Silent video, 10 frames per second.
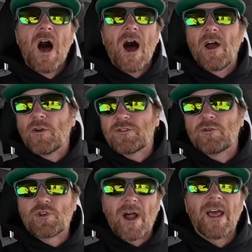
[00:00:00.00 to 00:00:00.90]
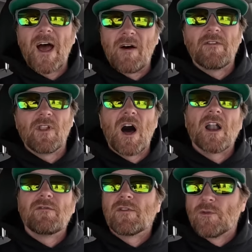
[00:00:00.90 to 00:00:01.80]
I also try to have a
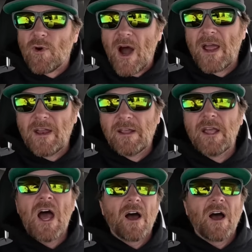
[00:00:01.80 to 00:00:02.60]
lot of variety.